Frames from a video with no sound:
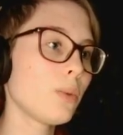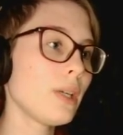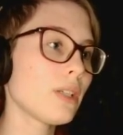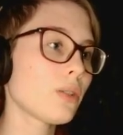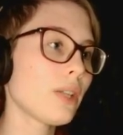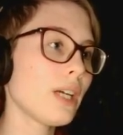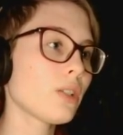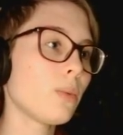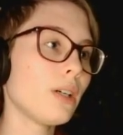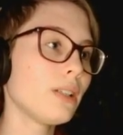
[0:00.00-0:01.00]
Sweet, so
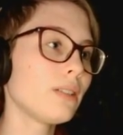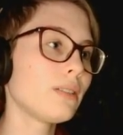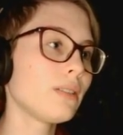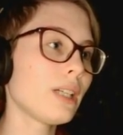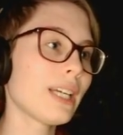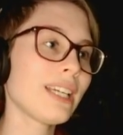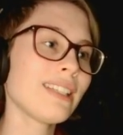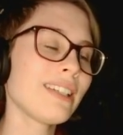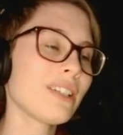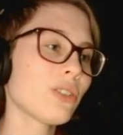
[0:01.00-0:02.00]
that's 1. I
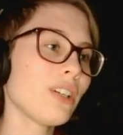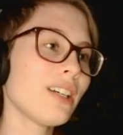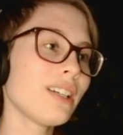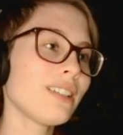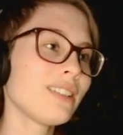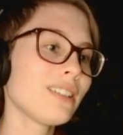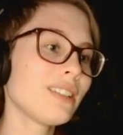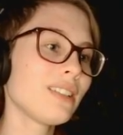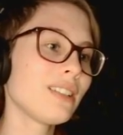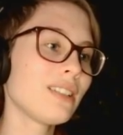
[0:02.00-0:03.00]
guess I can try.
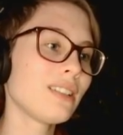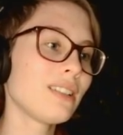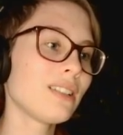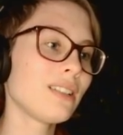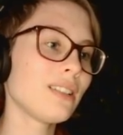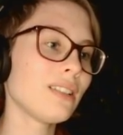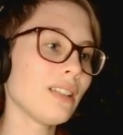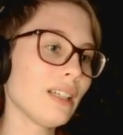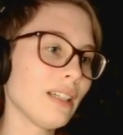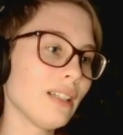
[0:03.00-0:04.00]

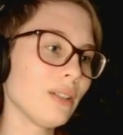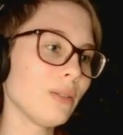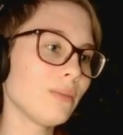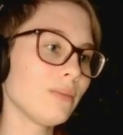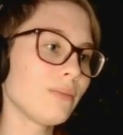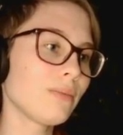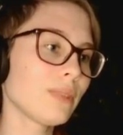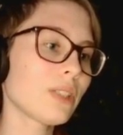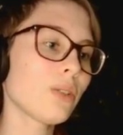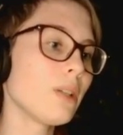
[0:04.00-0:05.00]
Yeah, no.
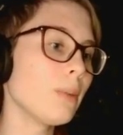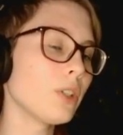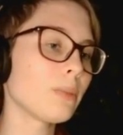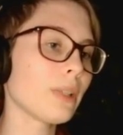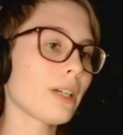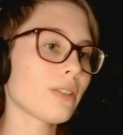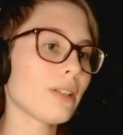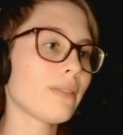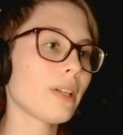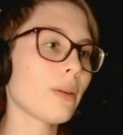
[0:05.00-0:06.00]
There's only multipliers
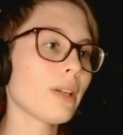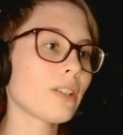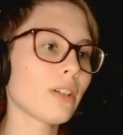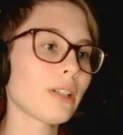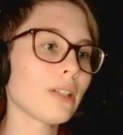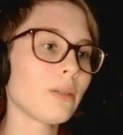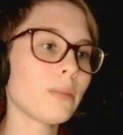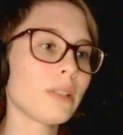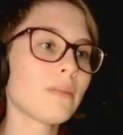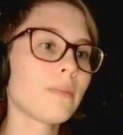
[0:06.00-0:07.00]
left anyway, it's not gonna help
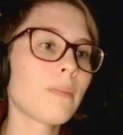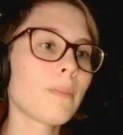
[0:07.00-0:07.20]
me.